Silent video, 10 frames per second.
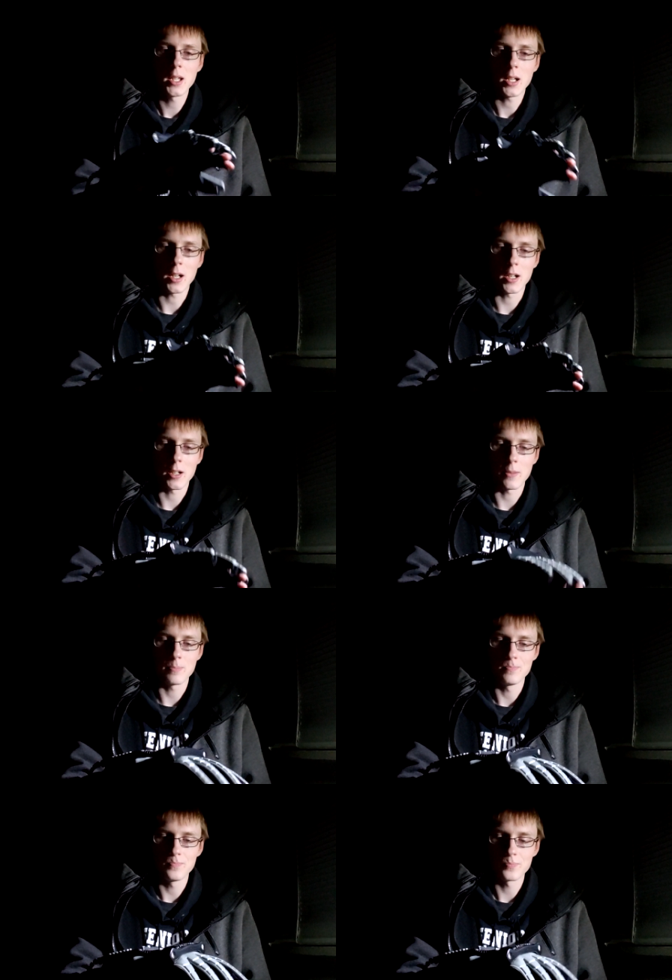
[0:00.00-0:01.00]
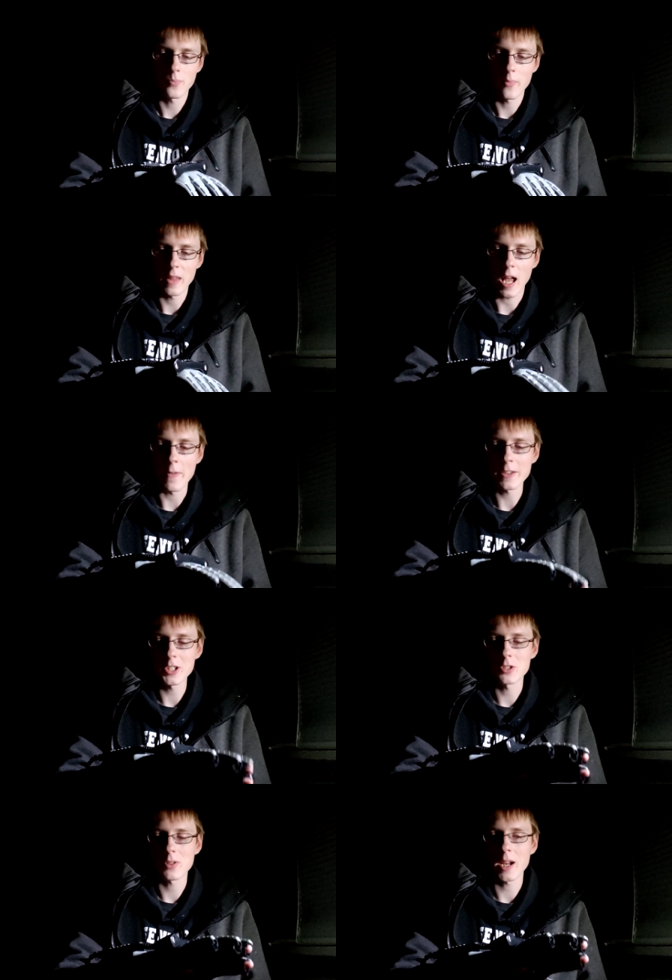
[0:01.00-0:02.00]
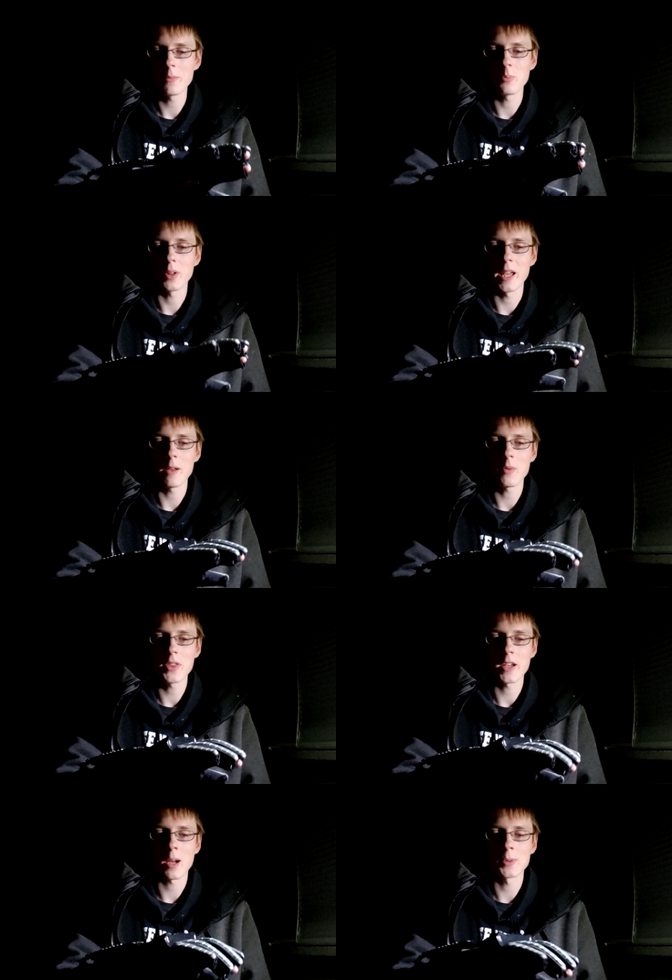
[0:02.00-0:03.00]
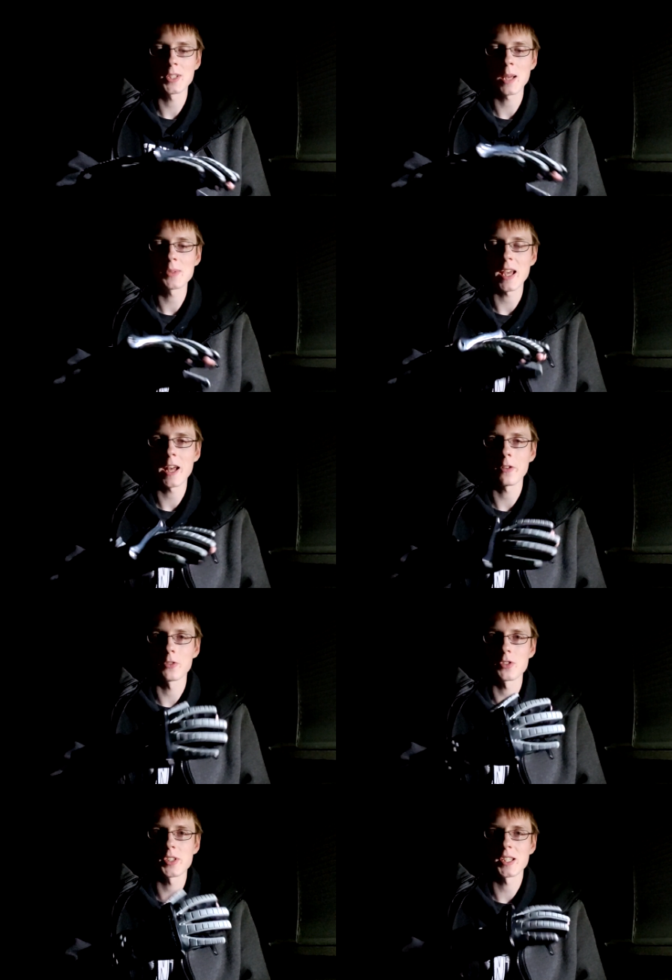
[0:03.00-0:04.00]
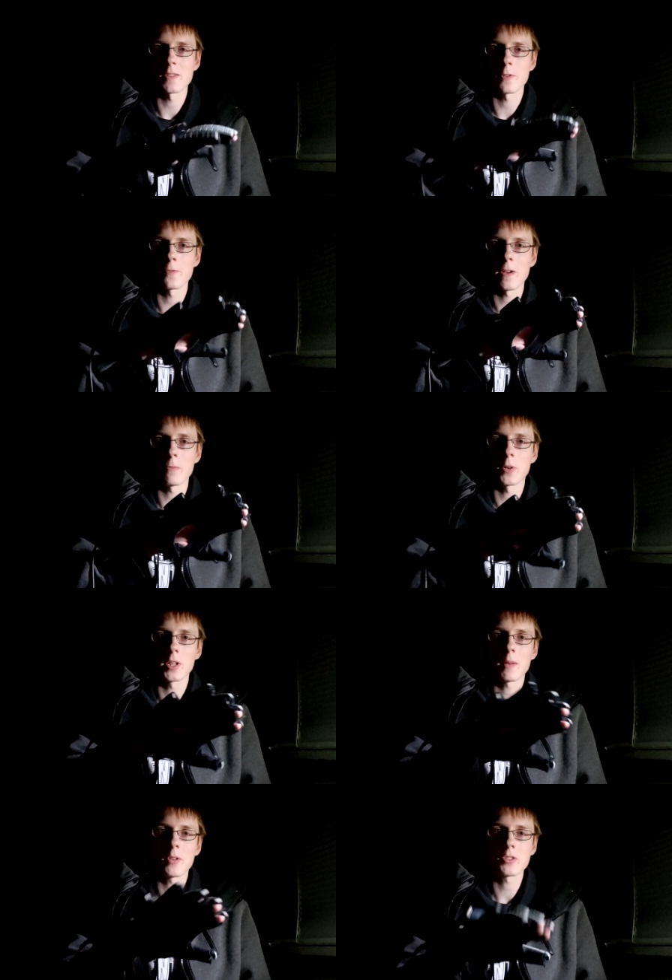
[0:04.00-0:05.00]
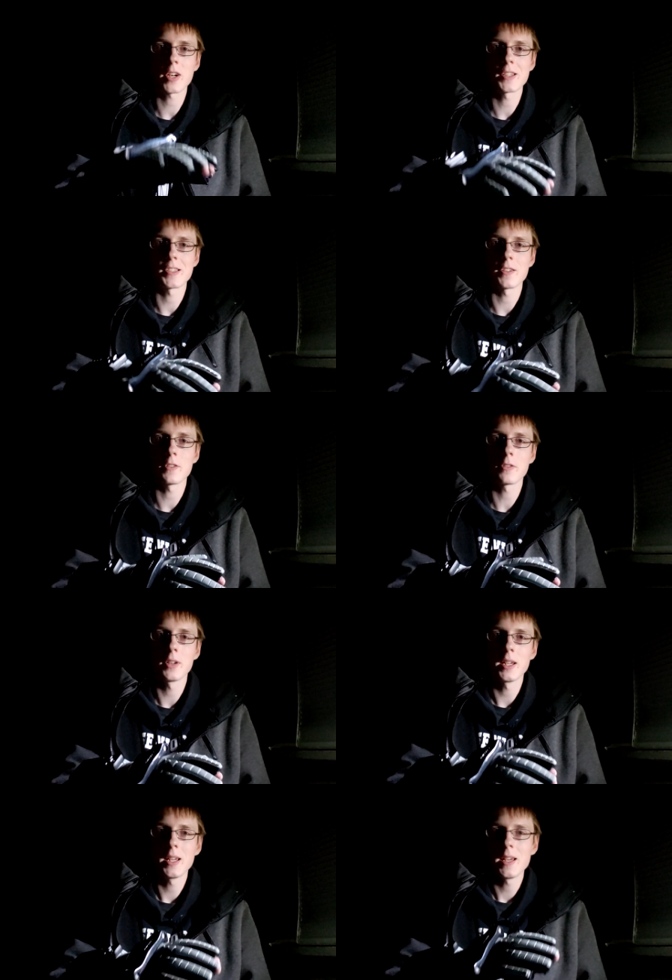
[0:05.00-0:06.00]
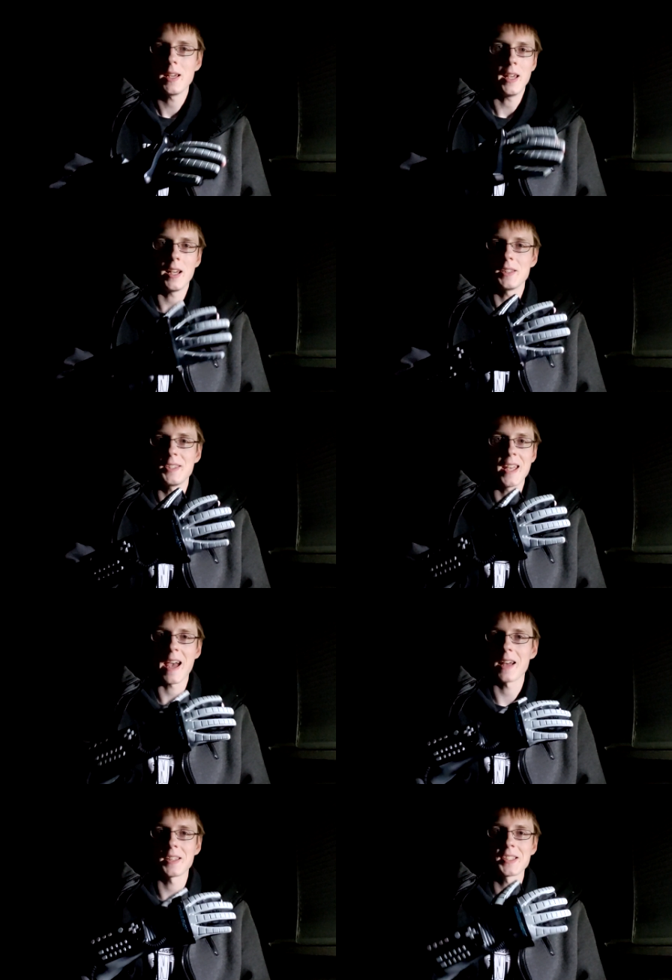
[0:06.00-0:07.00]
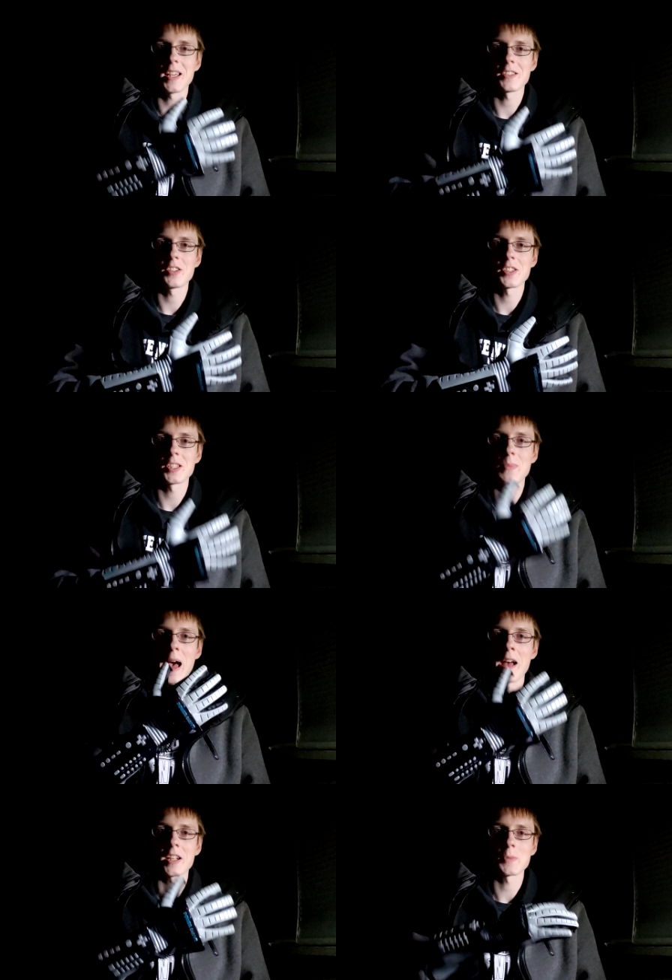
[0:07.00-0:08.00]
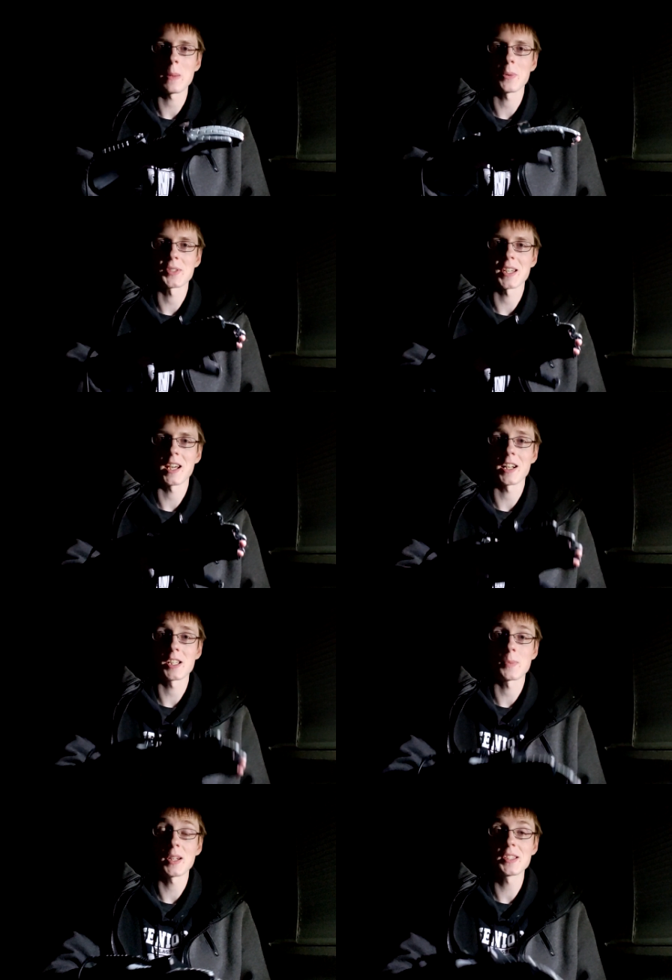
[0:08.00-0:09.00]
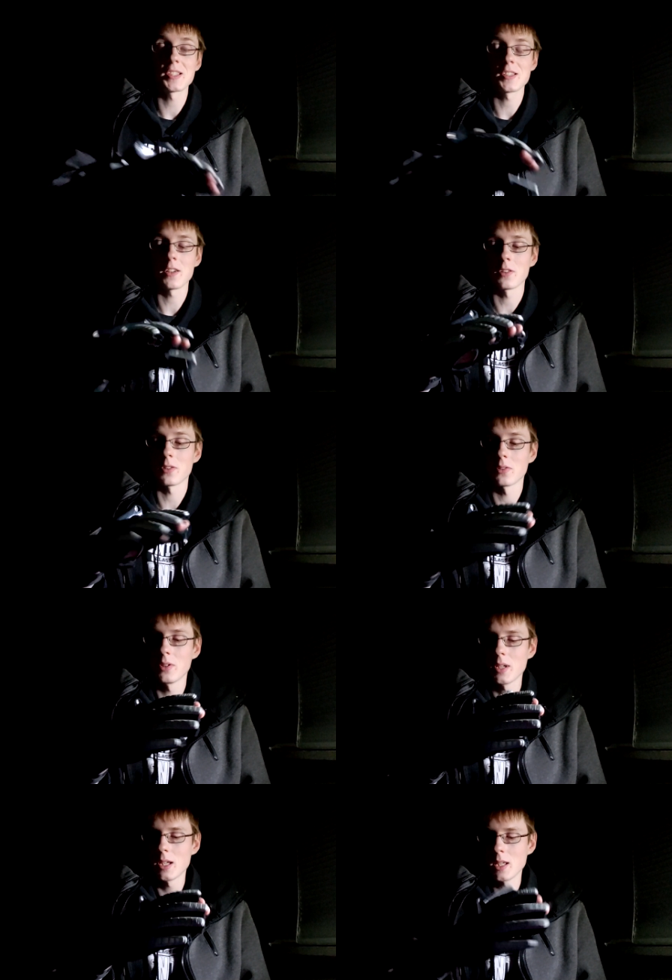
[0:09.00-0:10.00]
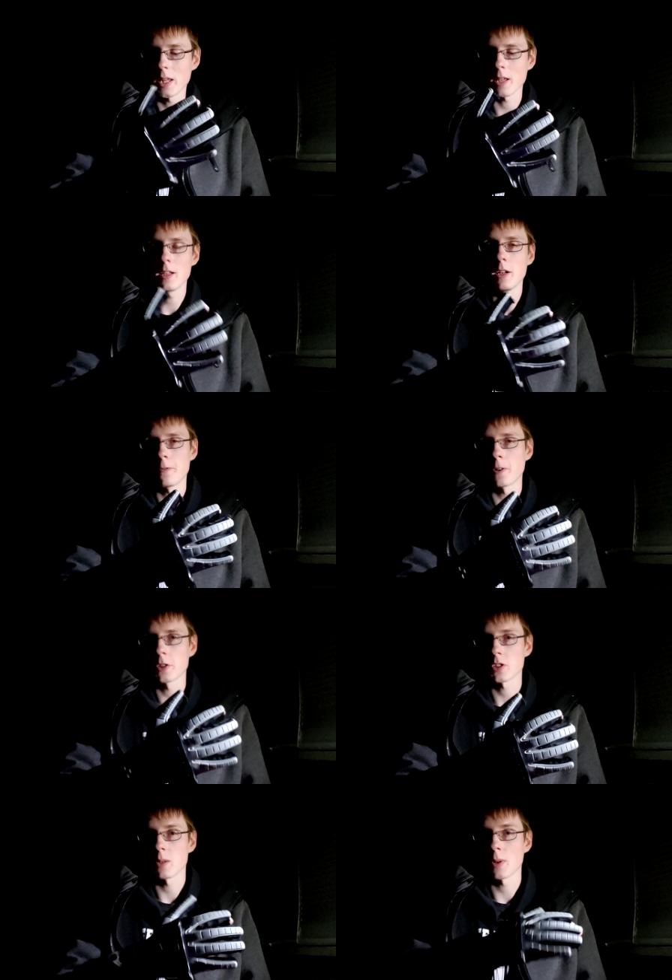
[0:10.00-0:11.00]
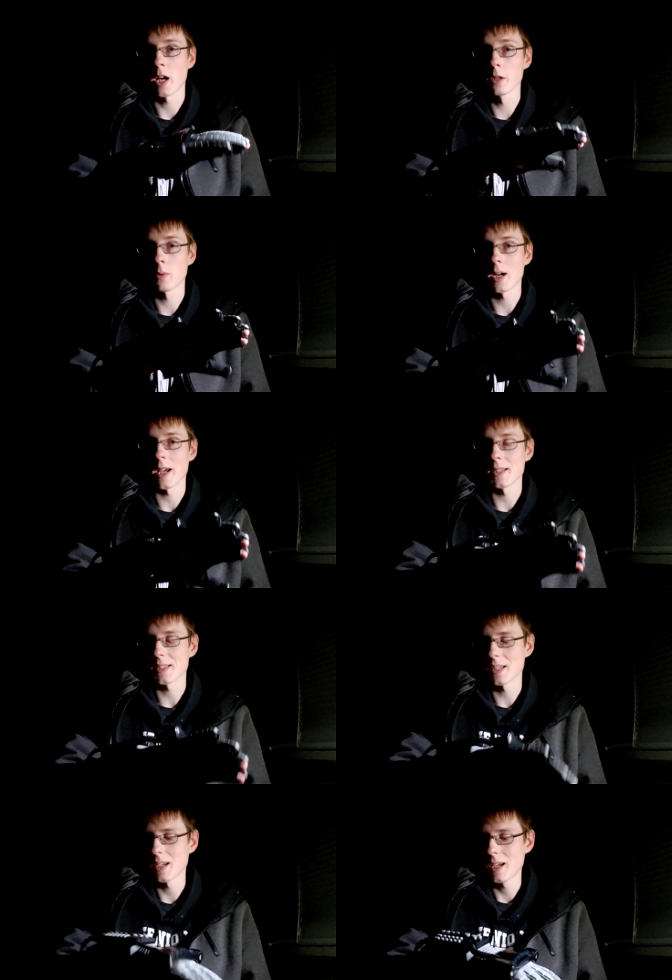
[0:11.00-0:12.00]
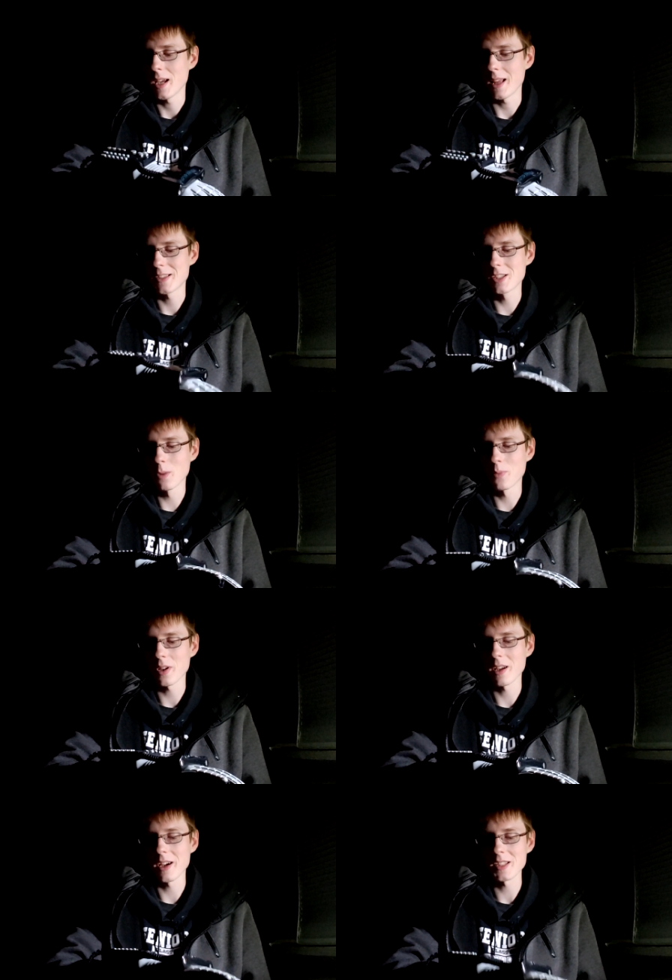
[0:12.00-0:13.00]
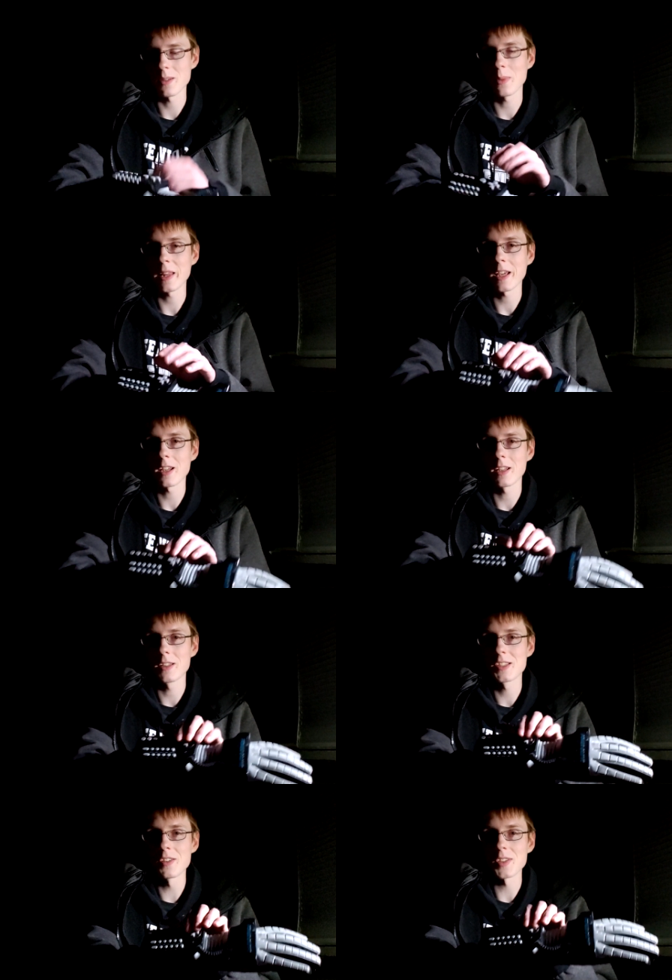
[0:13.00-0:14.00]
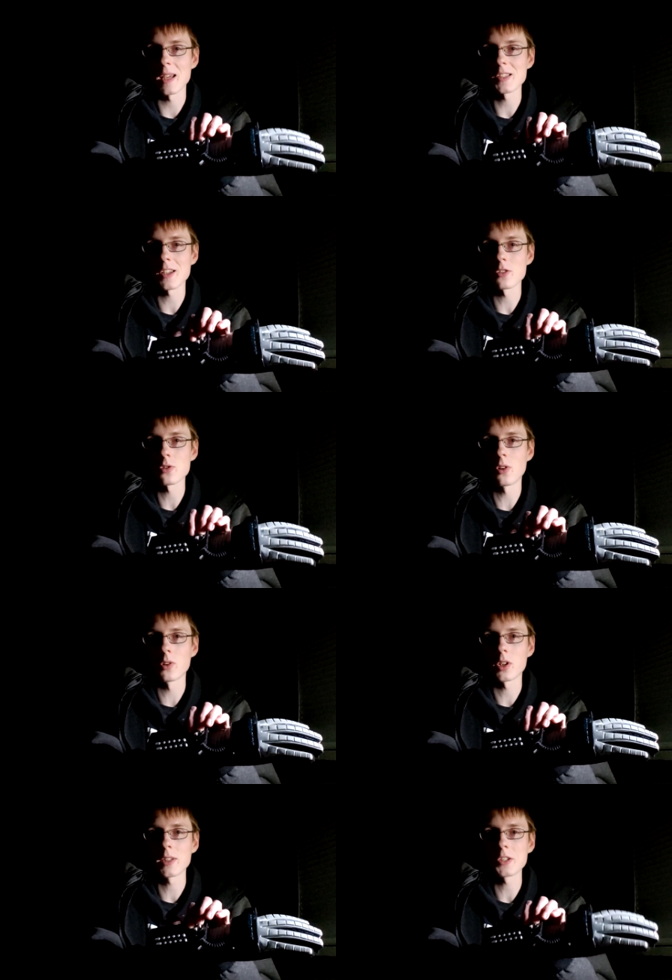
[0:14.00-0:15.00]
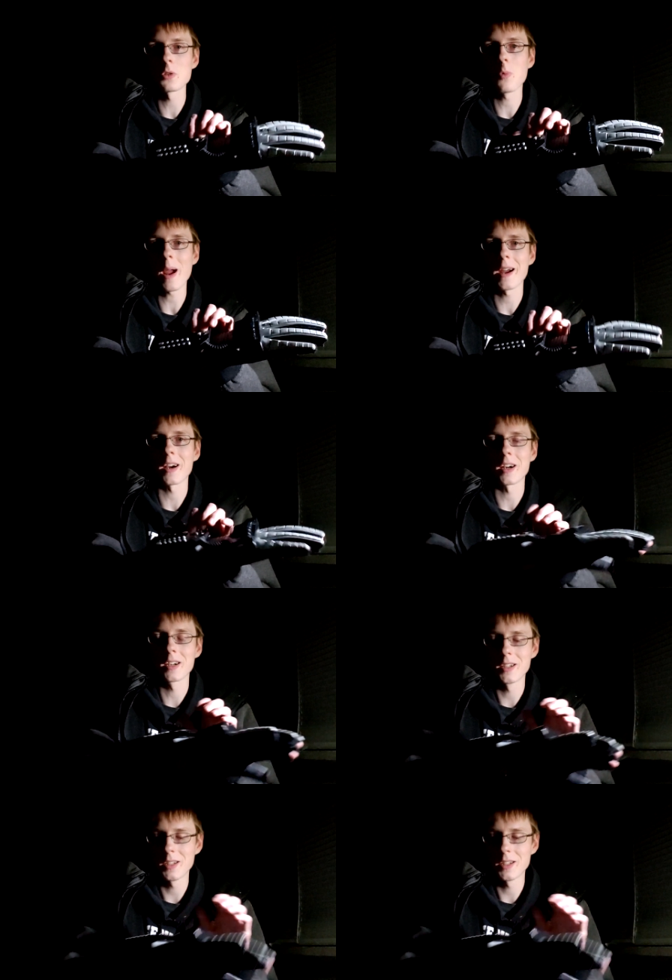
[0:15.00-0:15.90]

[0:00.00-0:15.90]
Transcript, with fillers: Um, I've actually tried playing with it a couple times. I had Ultra 64 Fan 1 give it a try too. And yeah, this thing is just as bad as people say it is, but it's still like, you know, functionally. But otherwise, it's still pretty awesome. I mean, like, seriously, it's a controller that you wear.